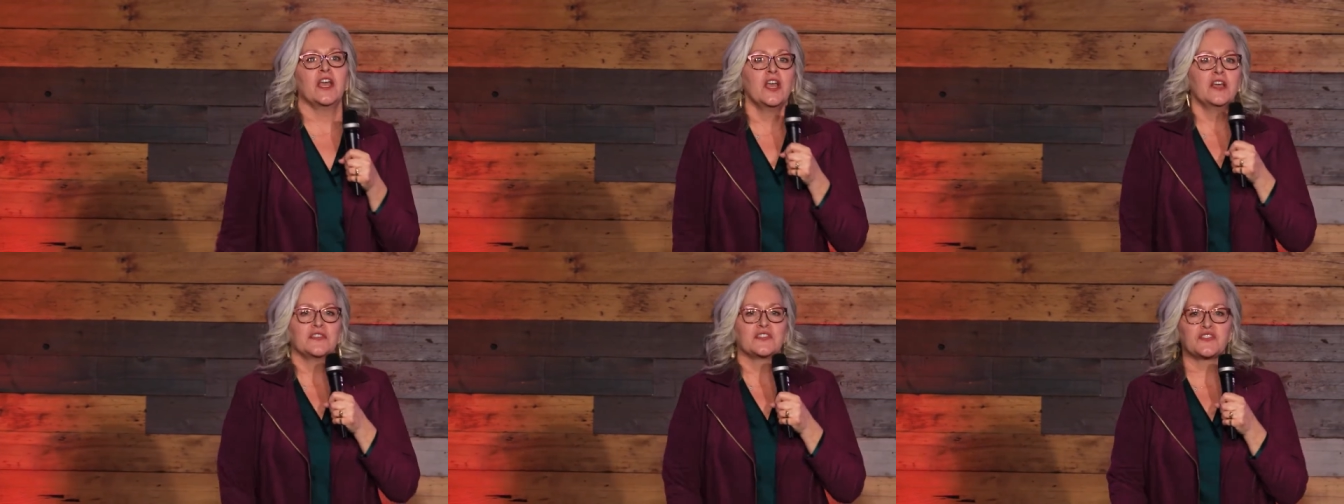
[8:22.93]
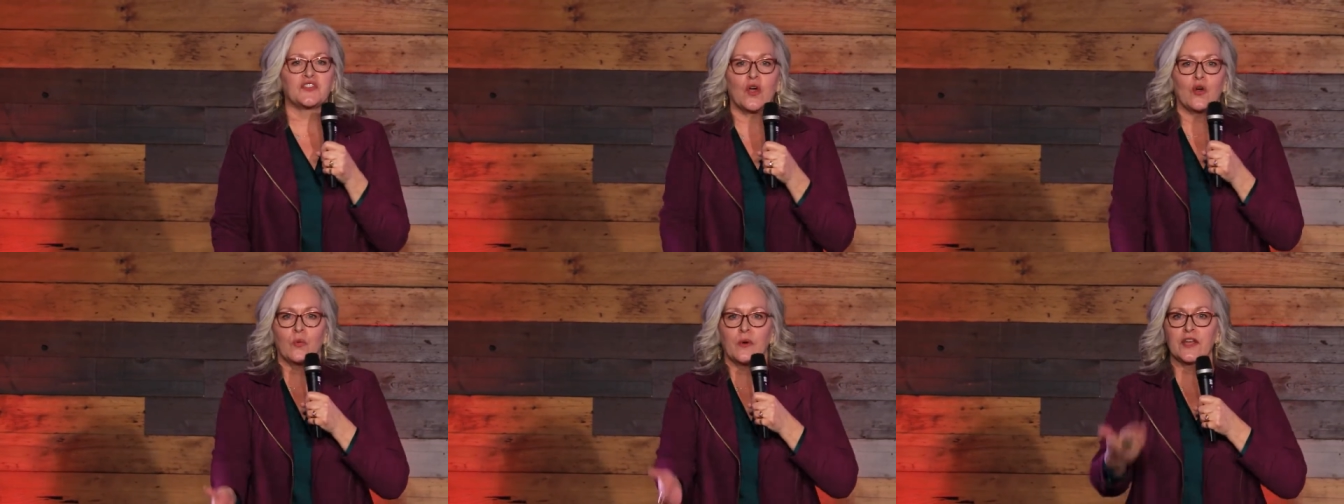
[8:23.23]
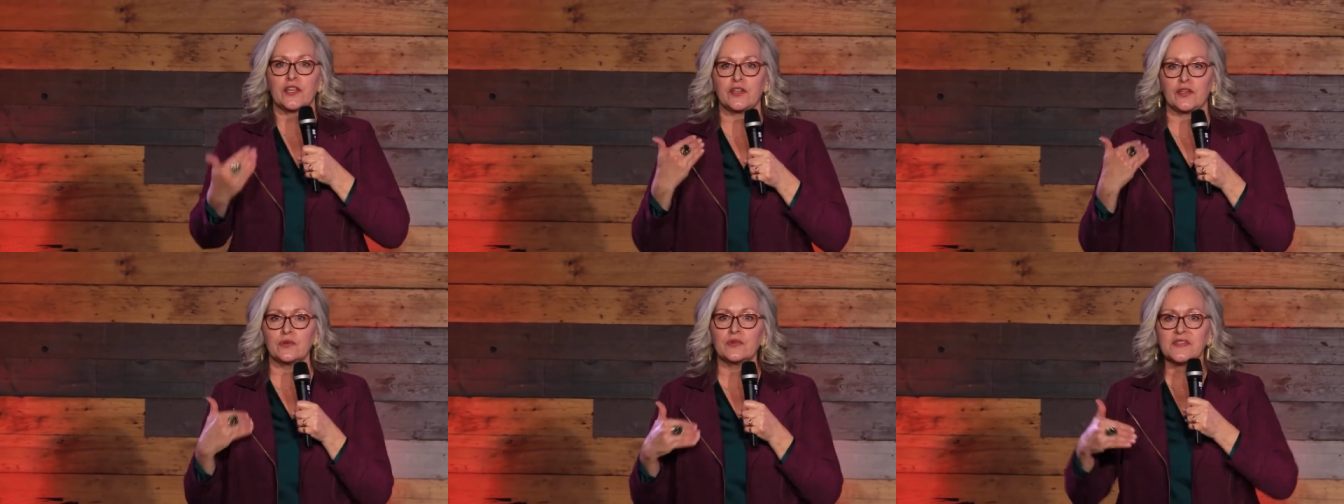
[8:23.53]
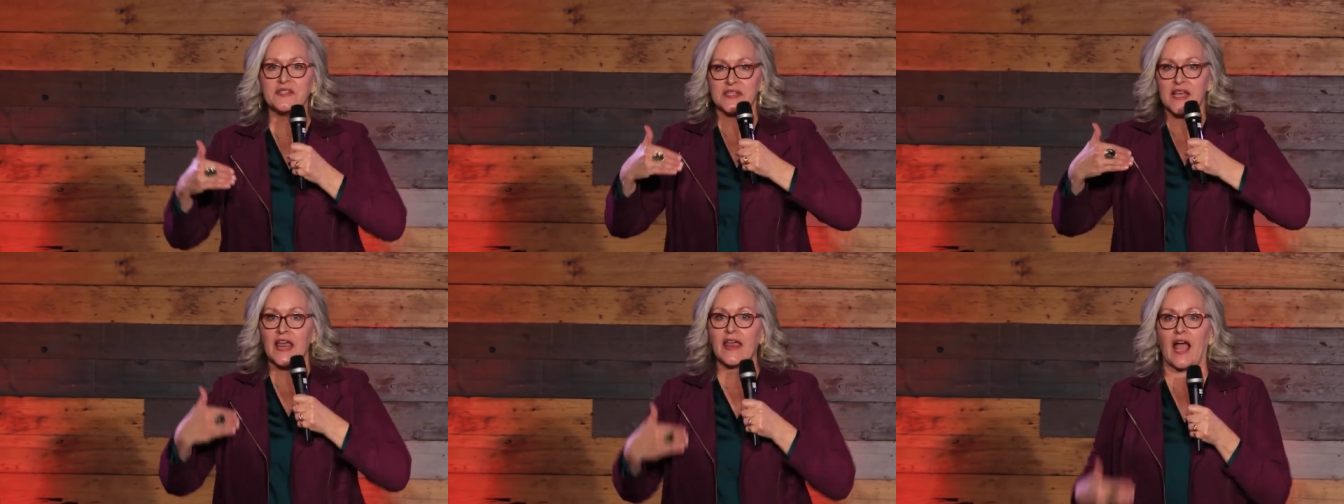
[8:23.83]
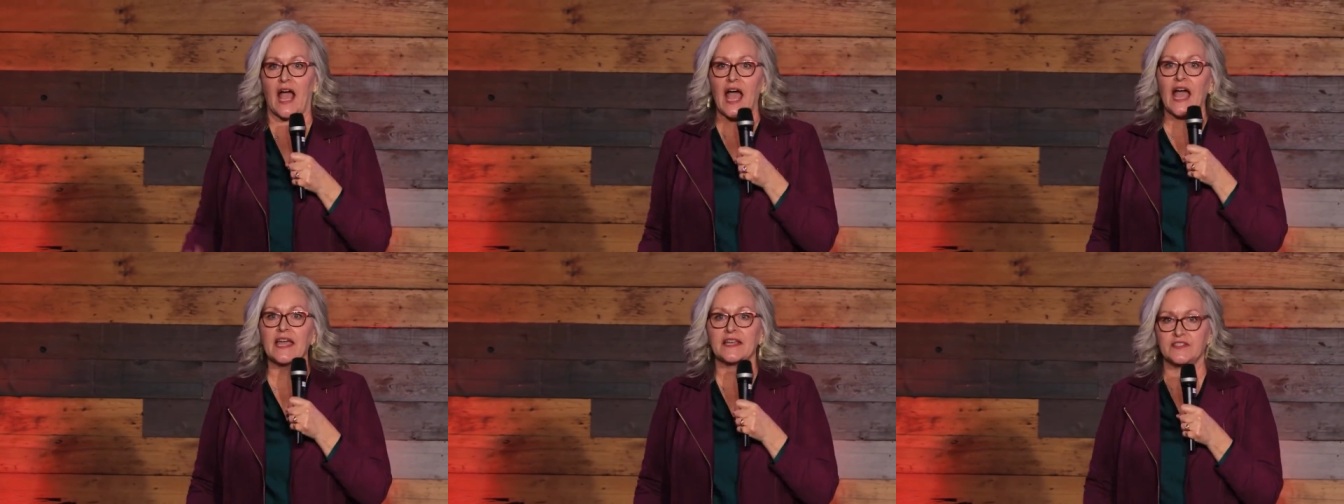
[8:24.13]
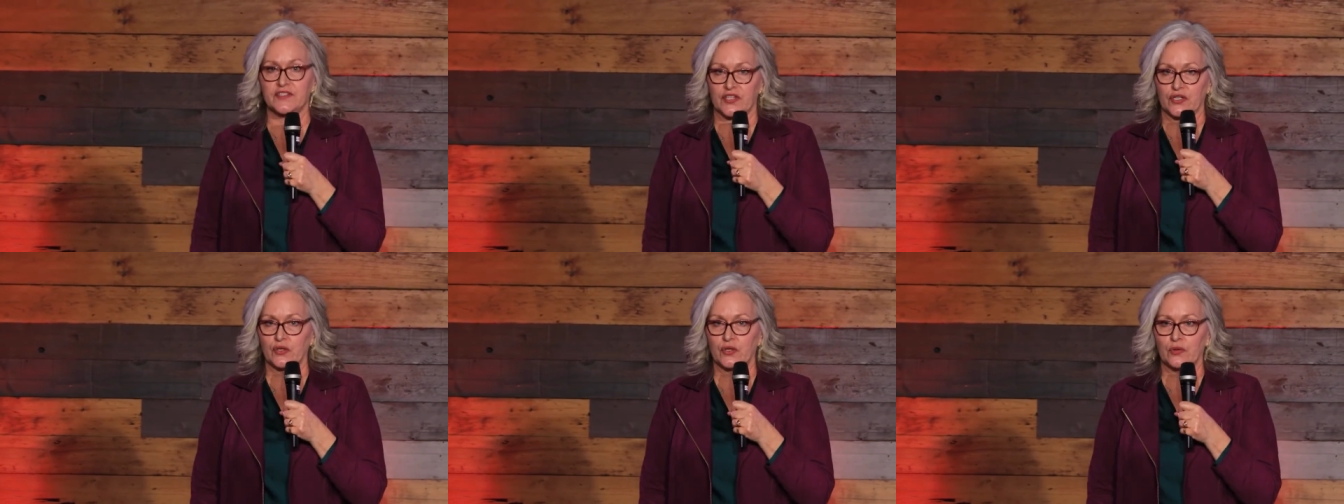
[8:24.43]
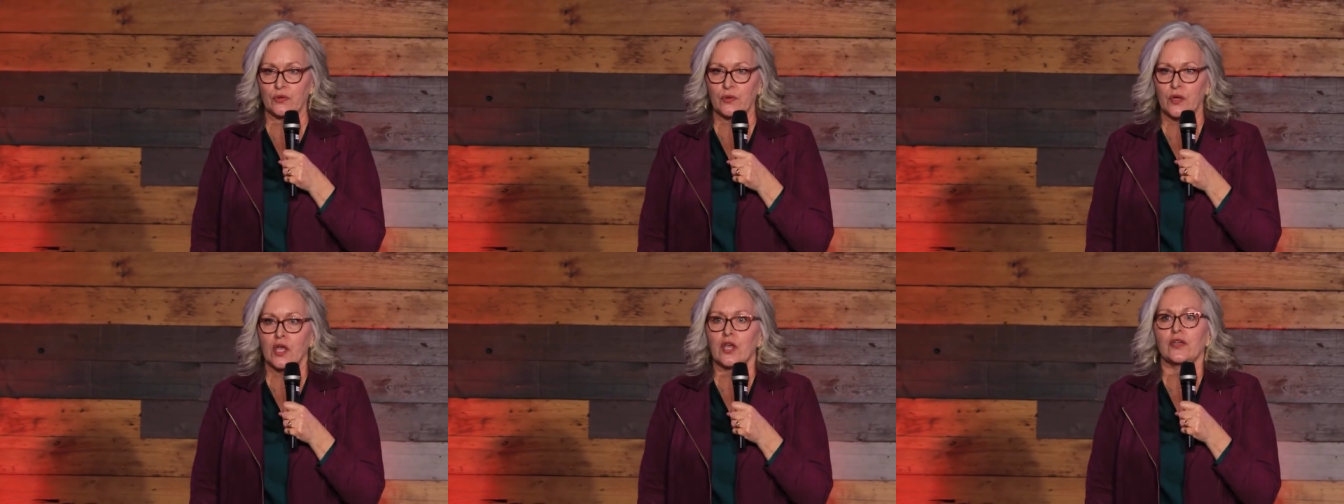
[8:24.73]
So when you say I
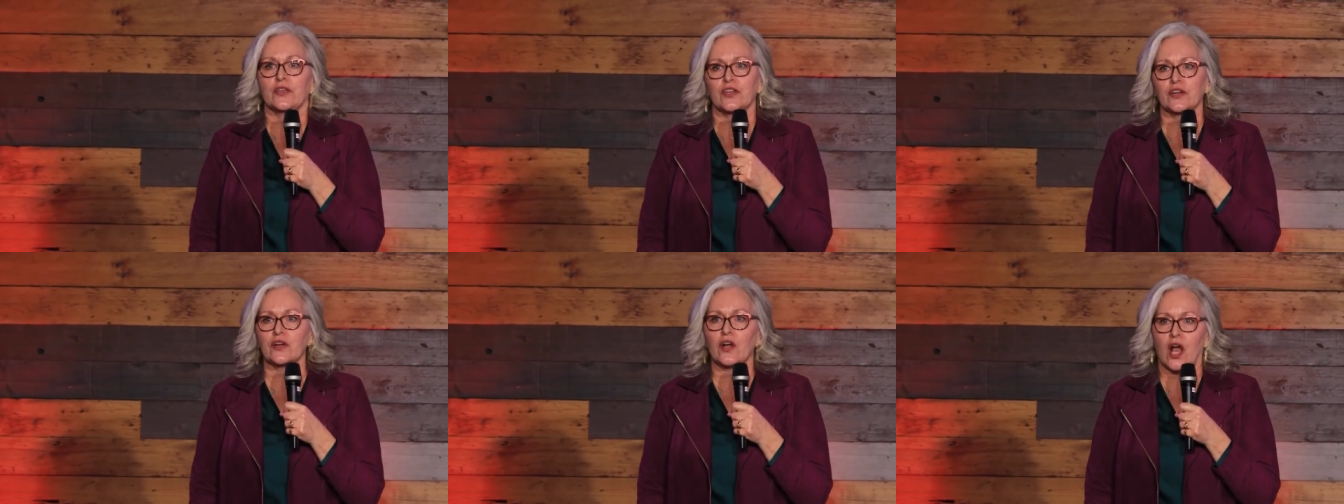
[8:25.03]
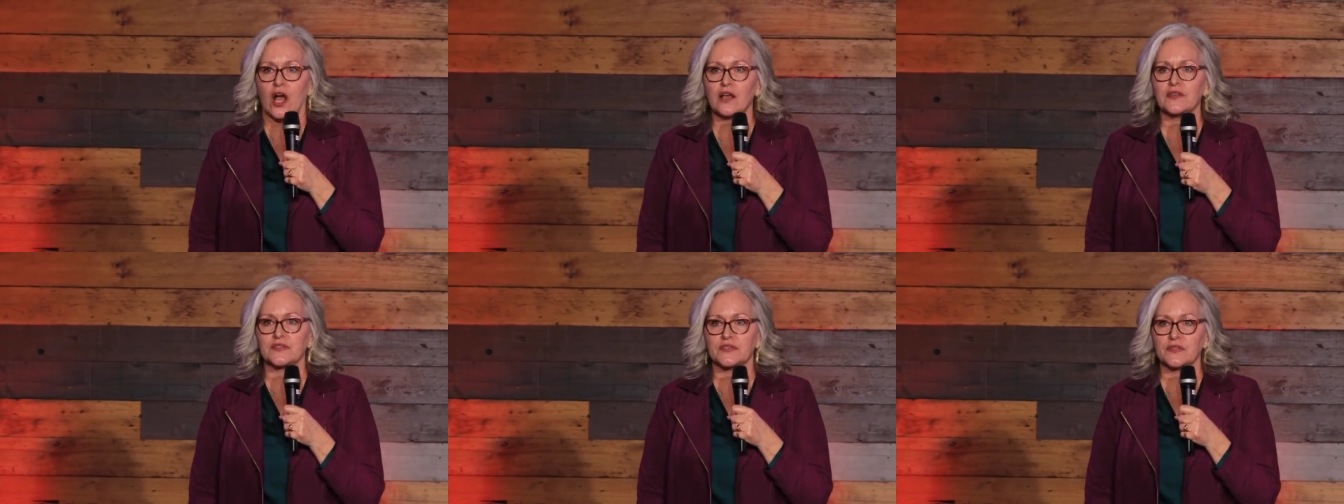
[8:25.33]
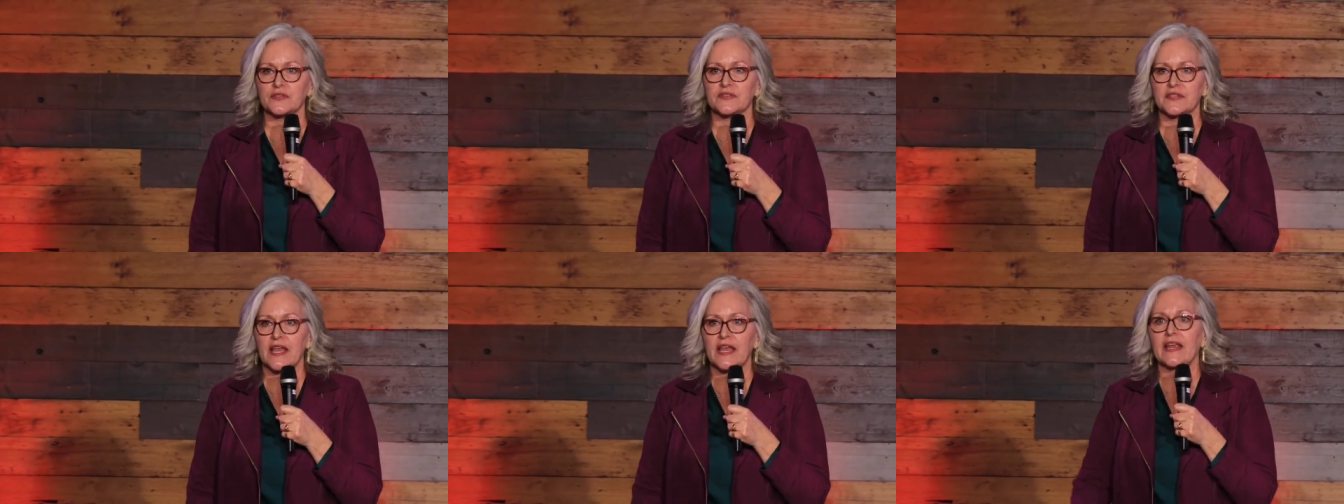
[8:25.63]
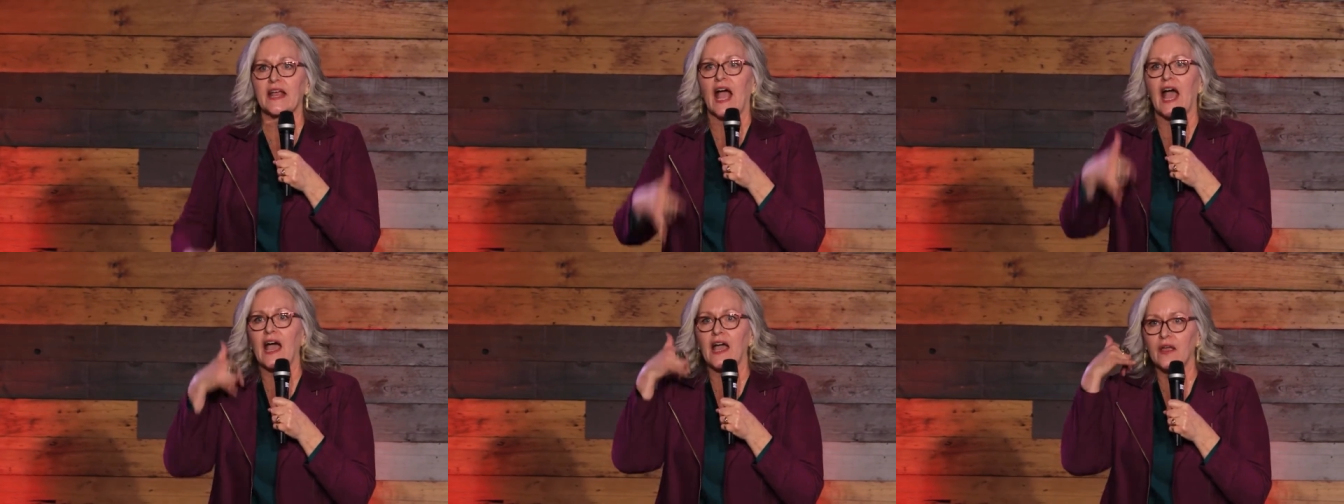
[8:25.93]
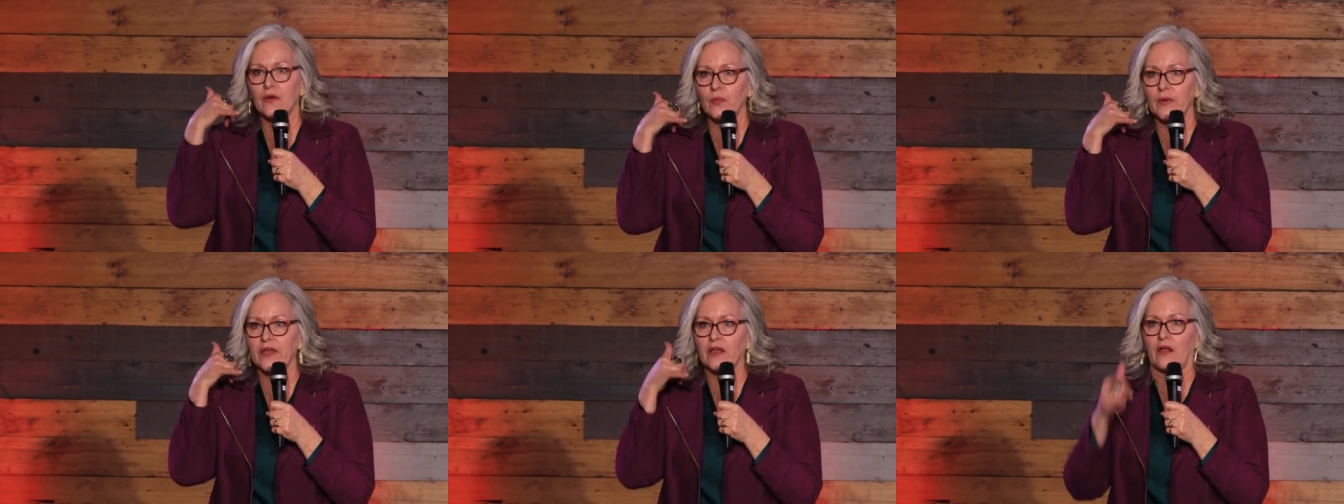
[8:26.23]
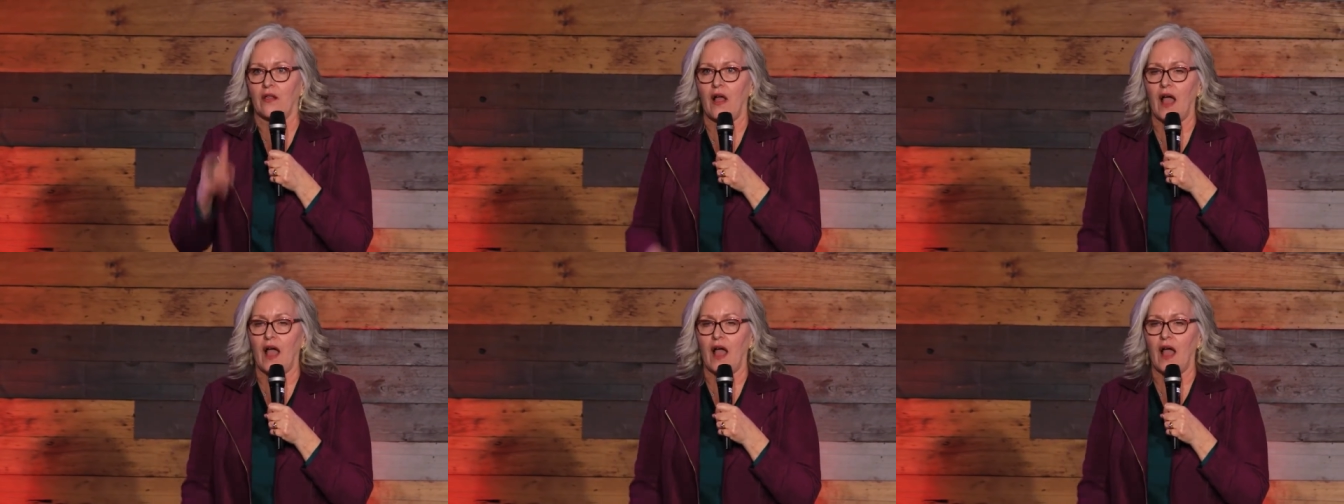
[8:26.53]
do, you're also saying I will.